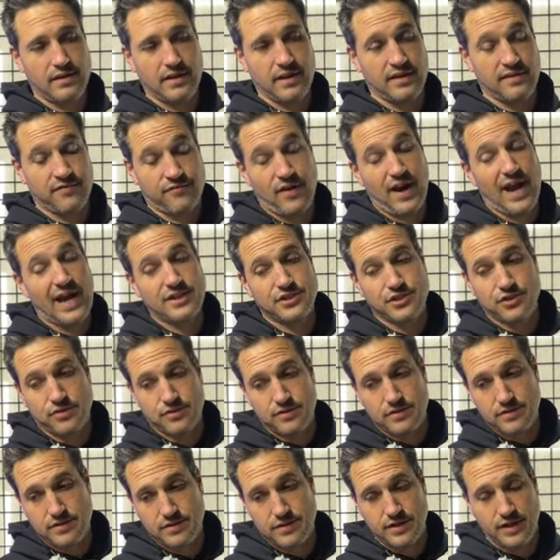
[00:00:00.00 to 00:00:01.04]
it's fragile,
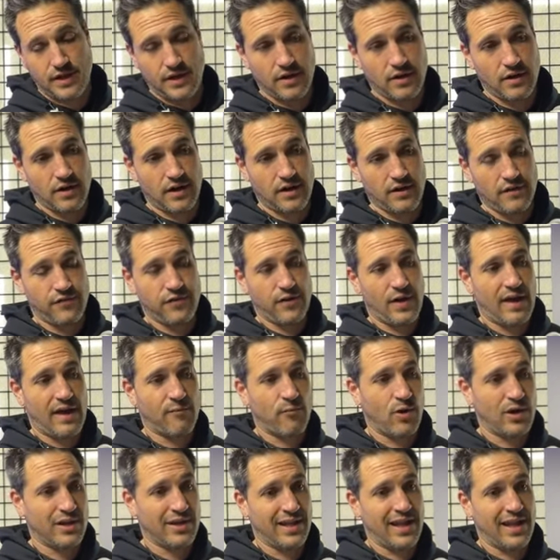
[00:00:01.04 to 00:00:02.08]
you know, and if you have
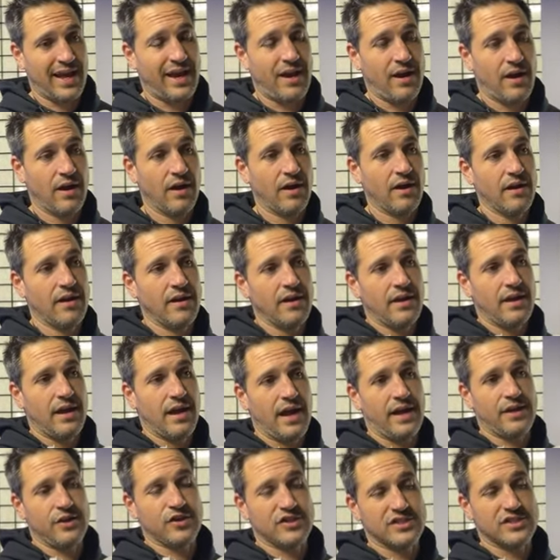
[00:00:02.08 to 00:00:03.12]
one layer
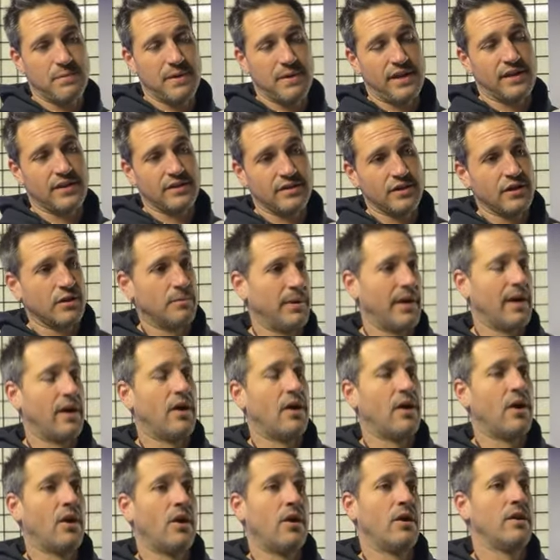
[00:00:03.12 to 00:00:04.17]
and you spin it a little bit
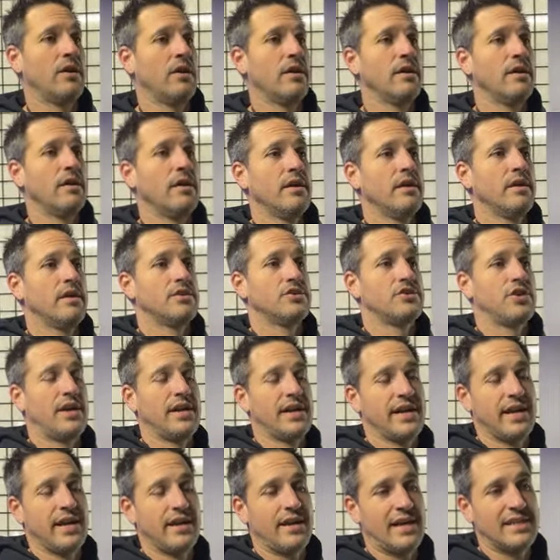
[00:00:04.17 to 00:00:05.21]
hard, trying
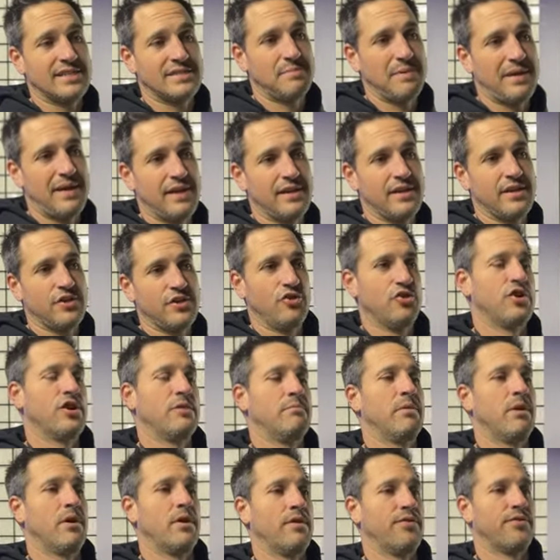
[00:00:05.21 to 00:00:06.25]
to get a nice man, you can
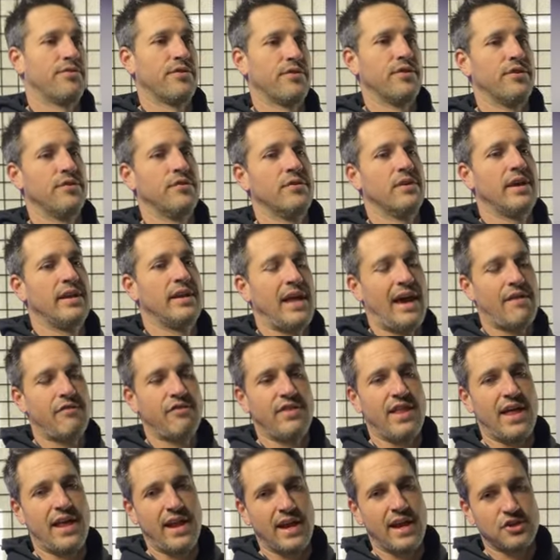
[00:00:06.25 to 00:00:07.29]
burn through. And
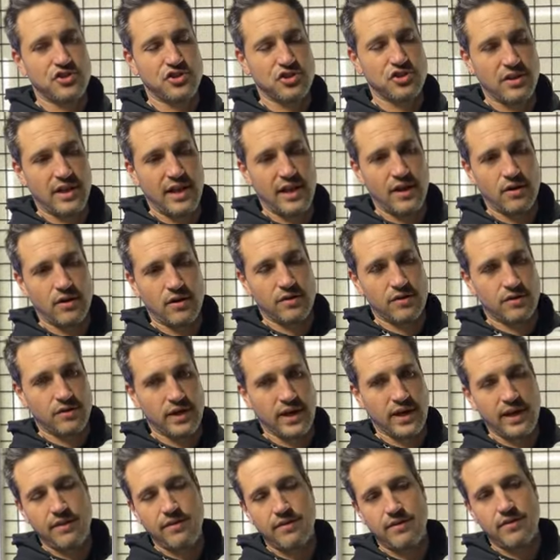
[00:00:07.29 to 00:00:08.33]
having that extra layer
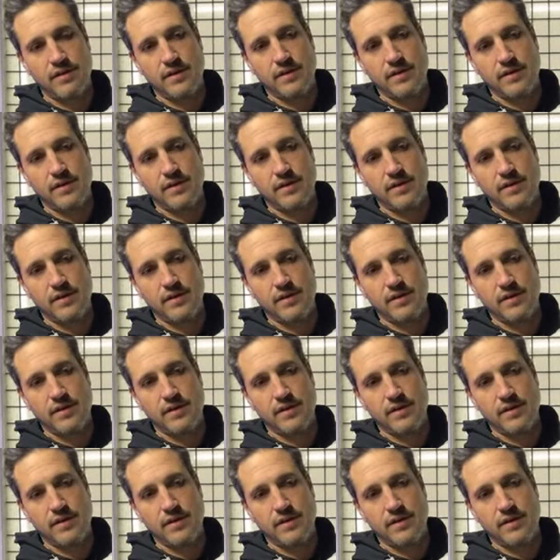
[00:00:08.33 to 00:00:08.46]
underneath